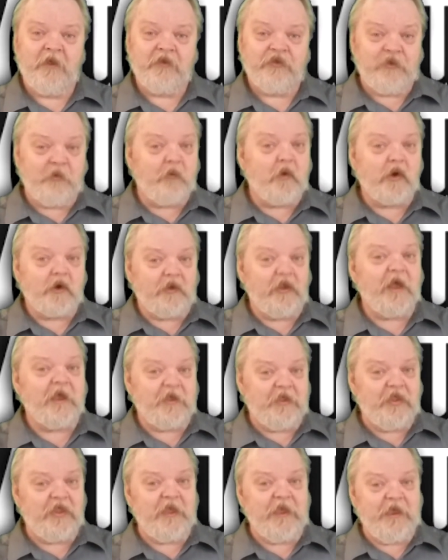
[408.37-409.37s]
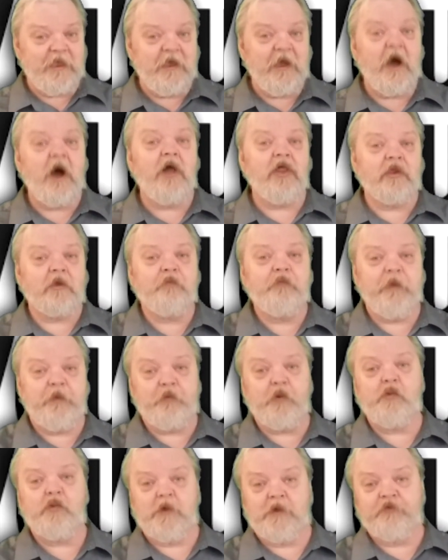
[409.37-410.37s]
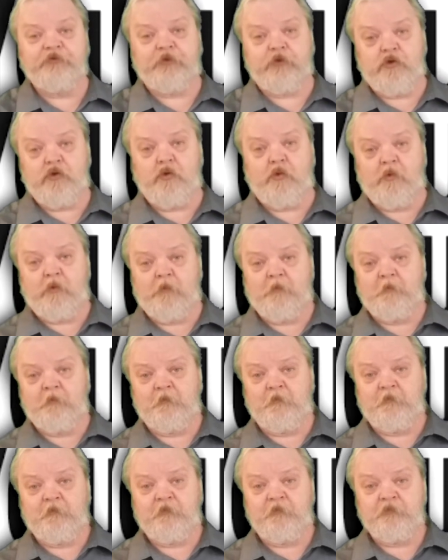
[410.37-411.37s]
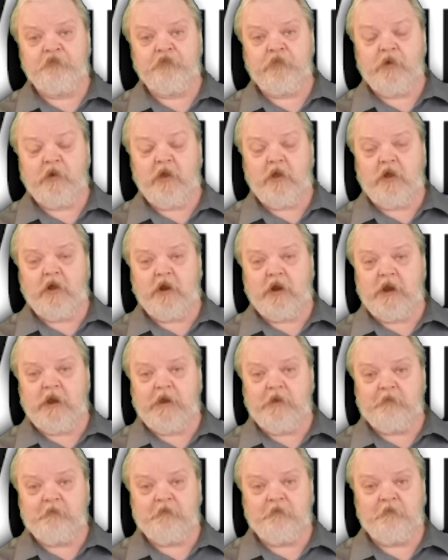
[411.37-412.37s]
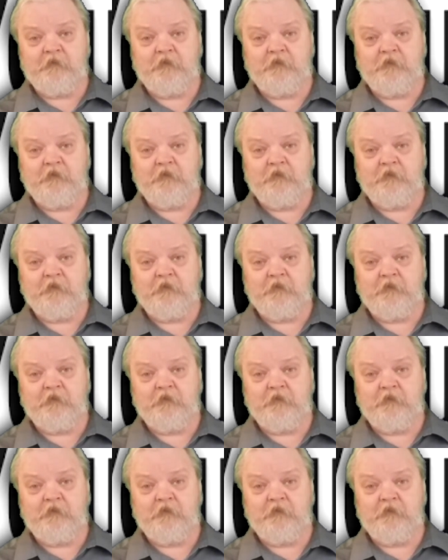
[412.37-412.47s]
the more likely other people will too. Alright?